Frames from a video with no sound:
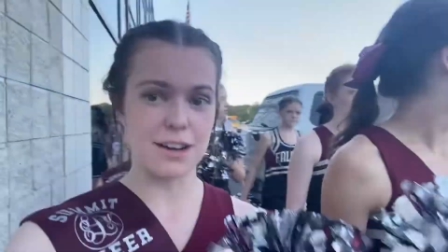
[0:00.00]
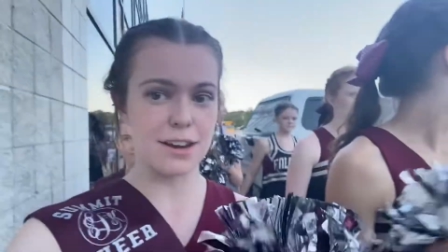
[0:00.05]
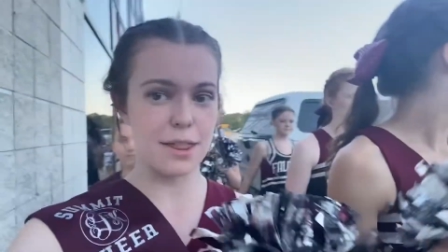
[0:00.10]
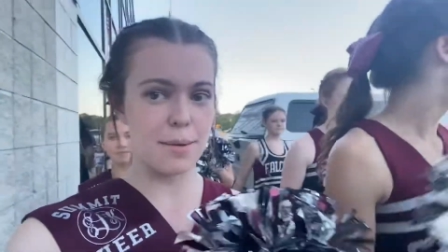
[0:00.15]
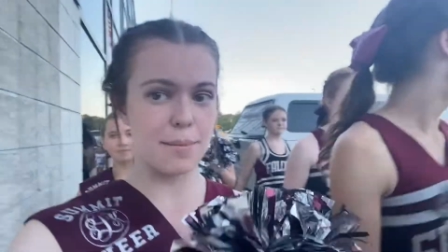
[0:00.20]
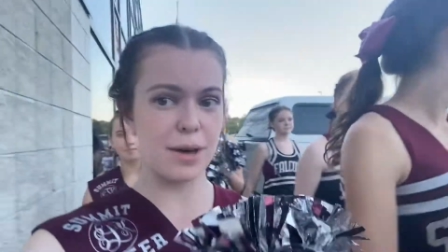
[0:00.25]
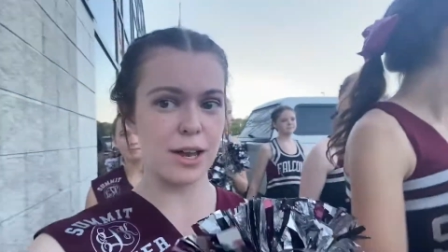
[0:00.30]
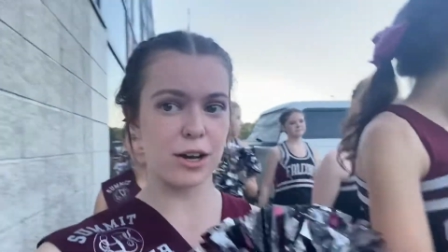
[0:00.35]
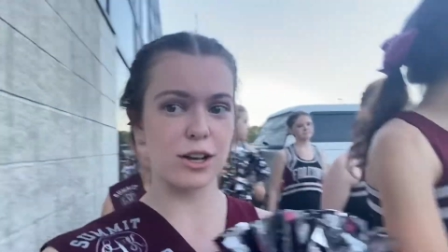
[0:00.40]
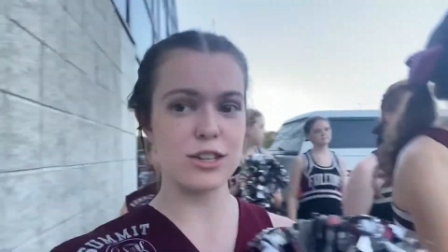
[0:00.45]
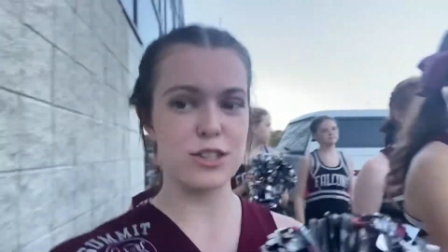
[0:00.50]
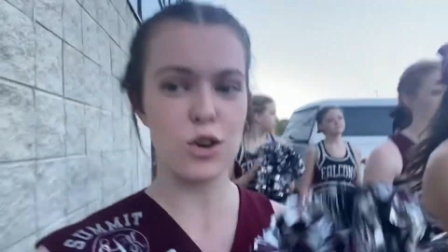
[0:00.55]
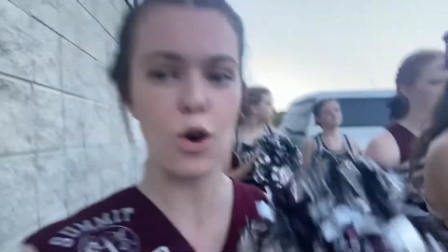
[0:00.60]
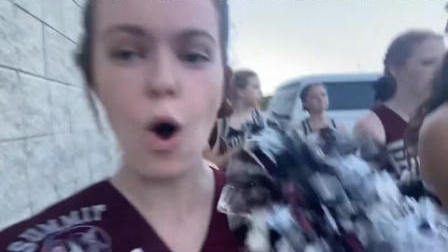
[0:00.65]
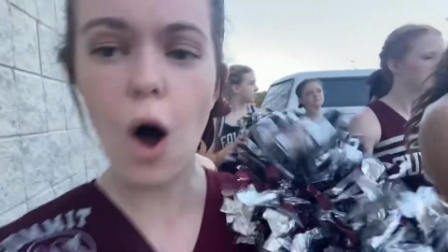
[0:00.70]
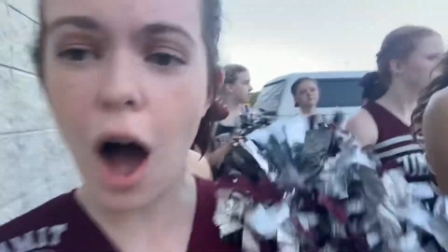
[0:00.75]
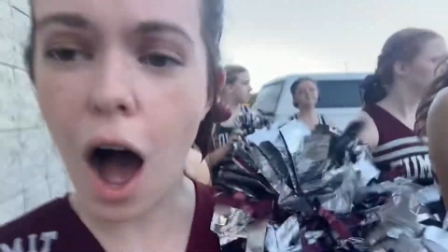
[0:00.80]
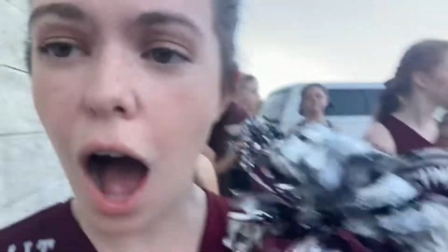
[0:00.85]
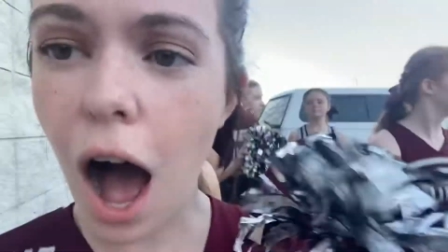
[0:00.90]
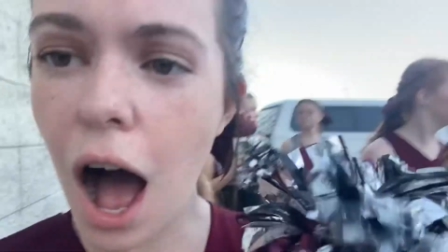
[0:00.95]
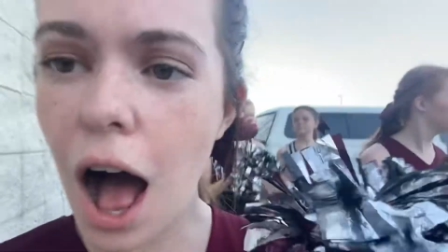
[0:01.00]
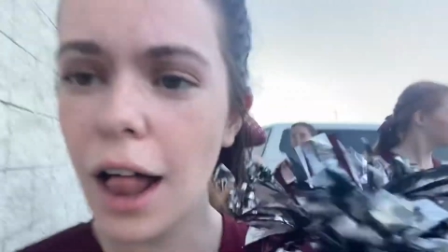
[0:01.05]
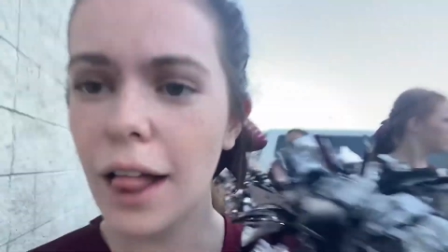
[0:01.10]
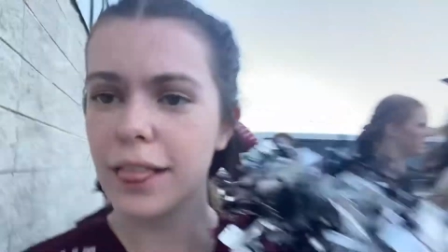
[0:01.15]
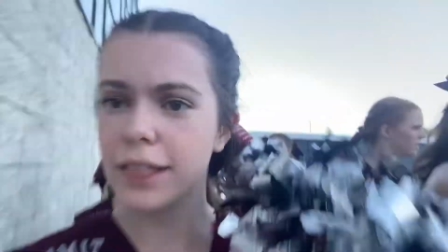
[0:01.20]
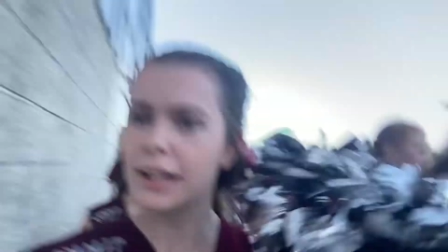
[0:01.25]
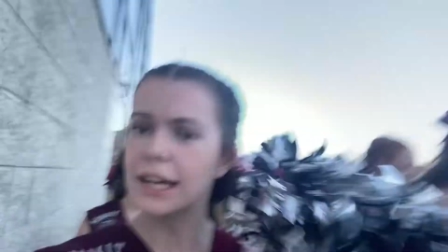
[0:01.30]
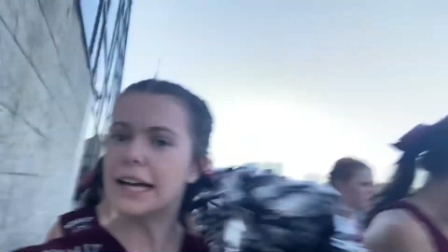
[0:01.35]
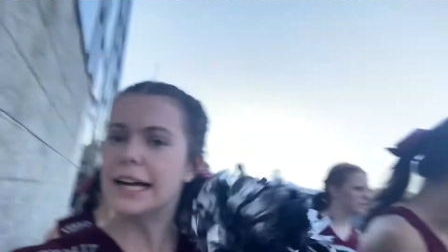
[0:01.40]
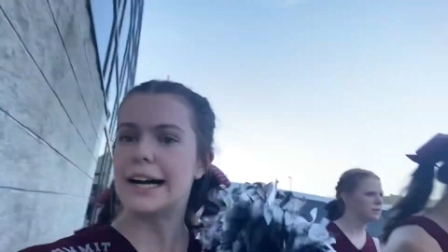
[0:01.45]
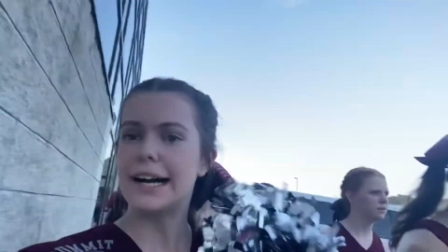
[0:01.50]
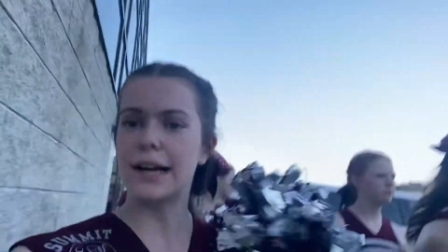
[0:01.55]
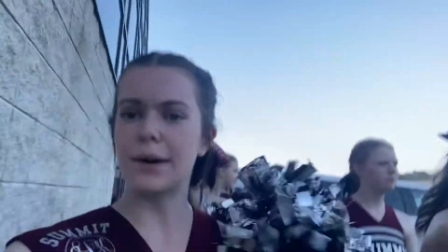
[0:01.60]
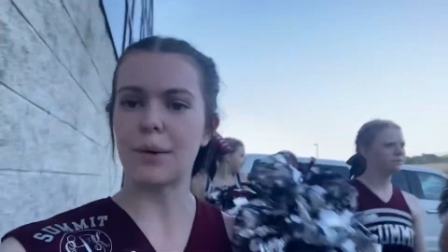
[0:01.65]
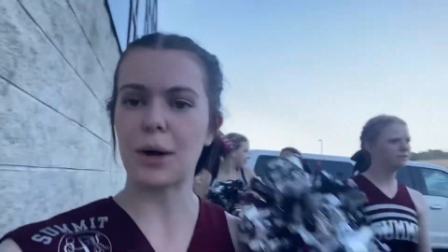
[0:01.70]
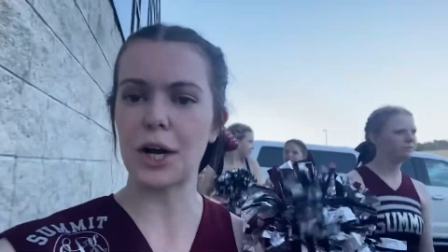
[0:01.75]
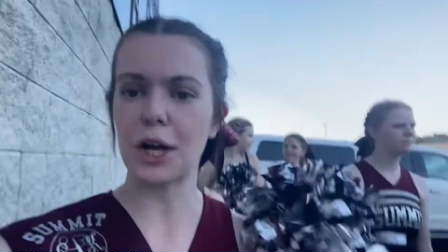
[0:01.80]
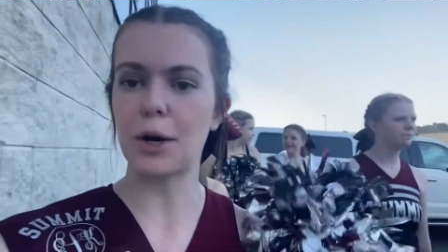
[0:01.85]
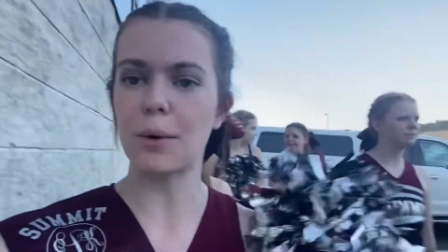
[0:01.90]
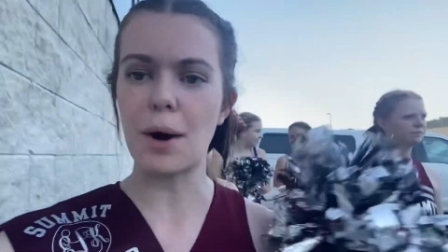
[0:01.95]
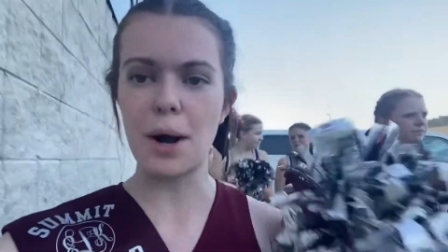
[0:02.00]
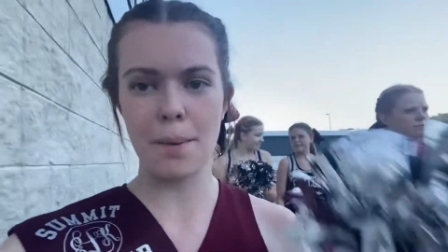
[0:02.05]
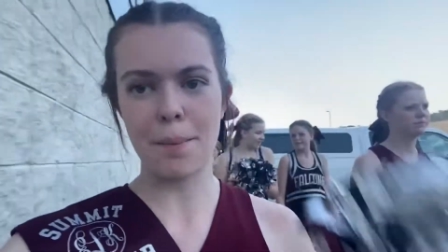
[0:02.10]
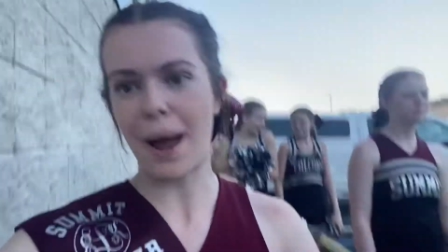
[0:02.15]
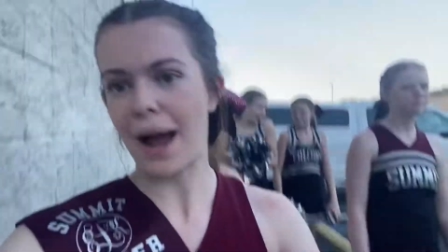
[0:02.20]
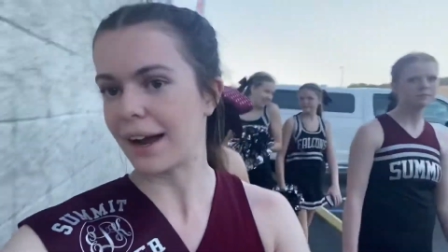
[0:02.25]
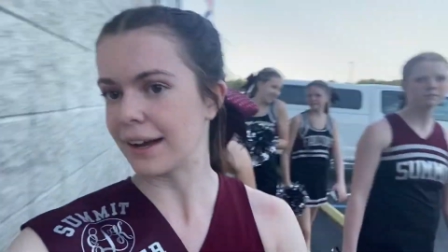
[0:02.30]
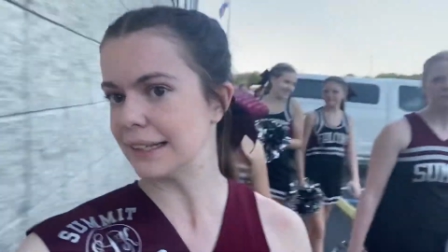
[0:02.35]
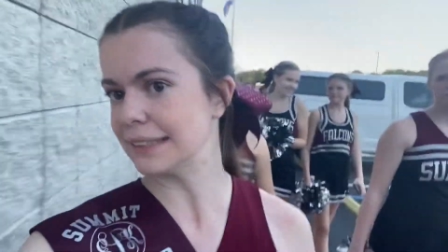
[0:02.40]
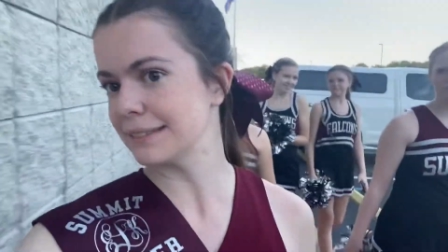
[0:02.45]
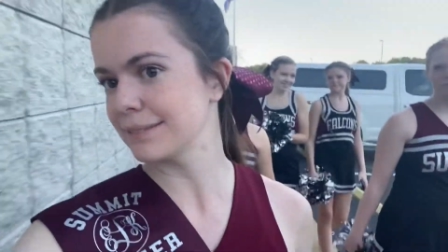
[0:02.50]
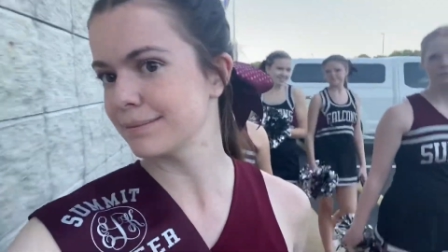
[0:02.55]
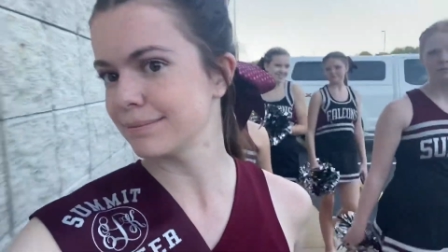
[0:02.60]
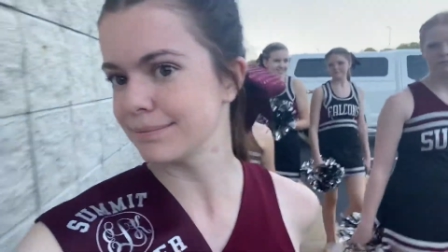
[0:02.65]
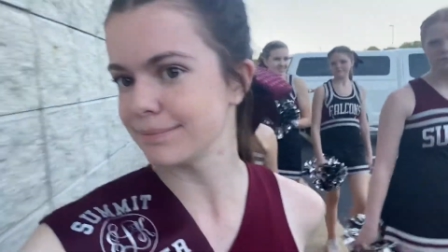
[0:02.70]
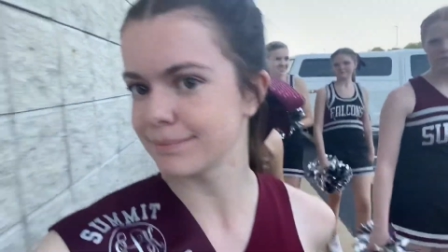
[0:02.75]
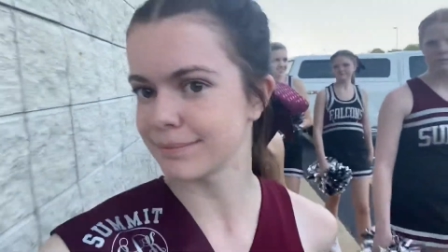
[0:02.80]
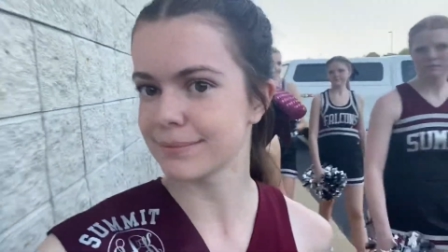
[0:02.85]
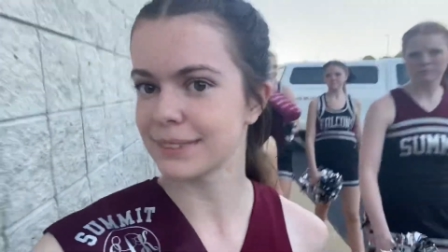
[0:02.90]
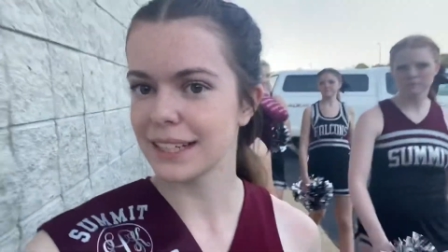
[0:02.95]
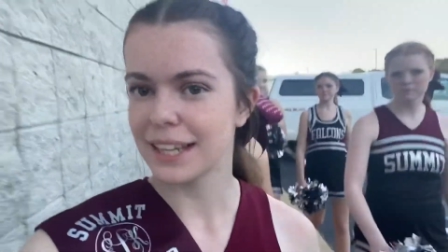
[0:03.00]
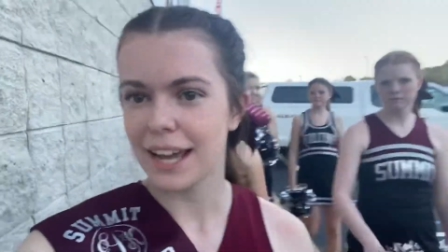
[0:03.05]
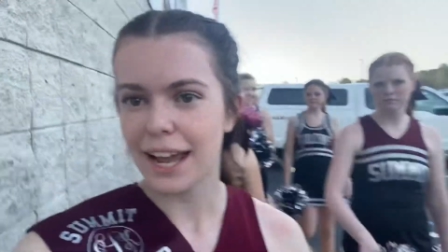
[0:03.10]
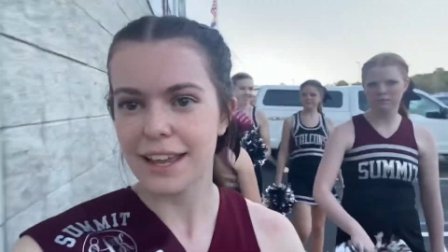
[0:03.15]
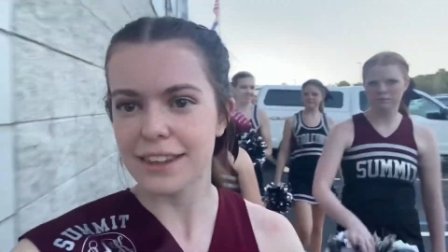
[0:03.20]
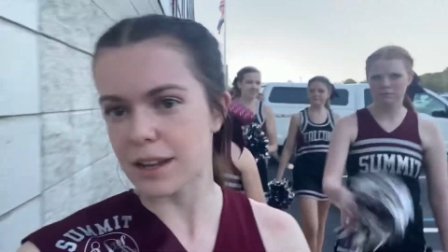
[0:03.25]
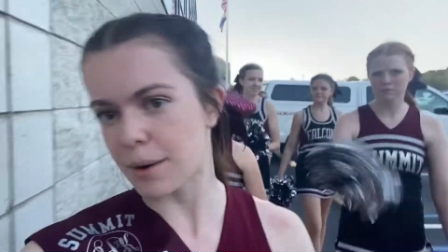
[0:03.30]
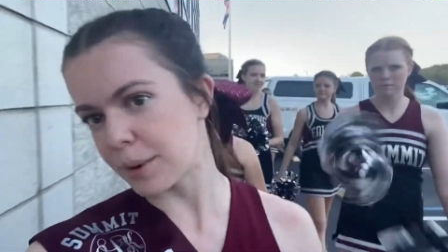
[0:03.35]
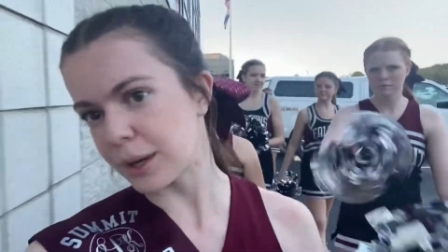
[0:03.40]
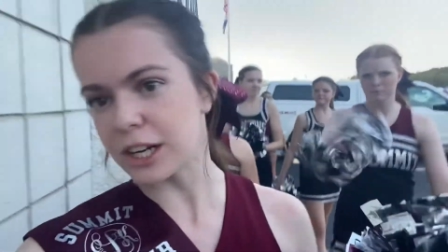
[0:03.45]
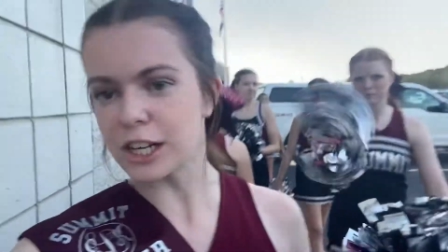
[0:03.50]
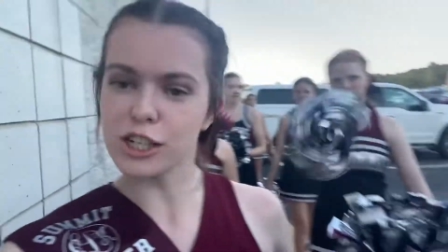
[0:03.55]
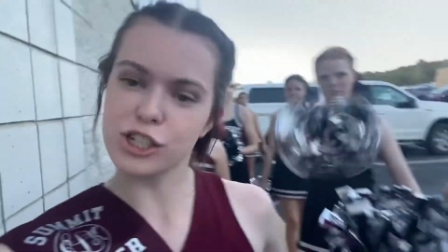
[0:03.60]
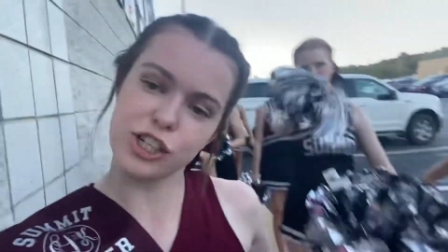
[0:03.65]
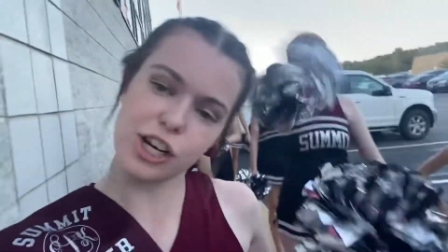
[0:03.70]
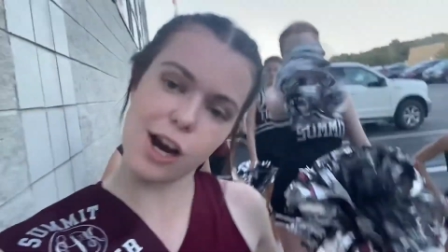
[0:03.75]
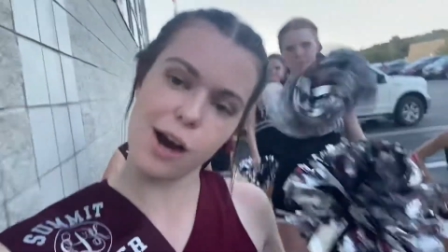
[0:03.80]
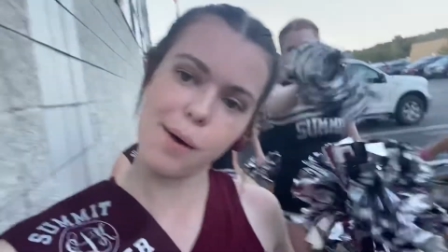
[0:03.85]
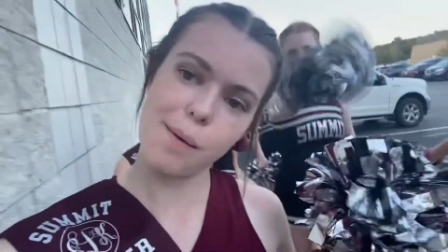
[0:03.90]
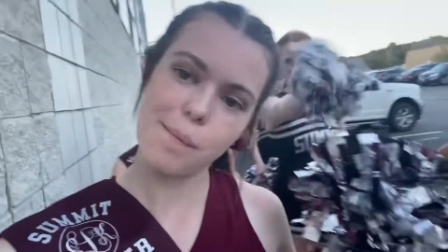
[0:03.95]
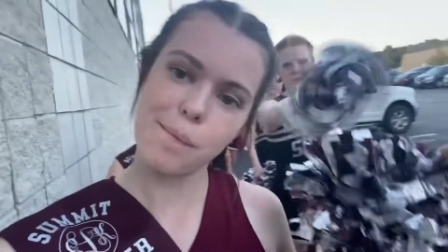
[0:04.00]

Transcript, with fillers: to the middle school. And we're gonna walk back. And then we're gonna cheer.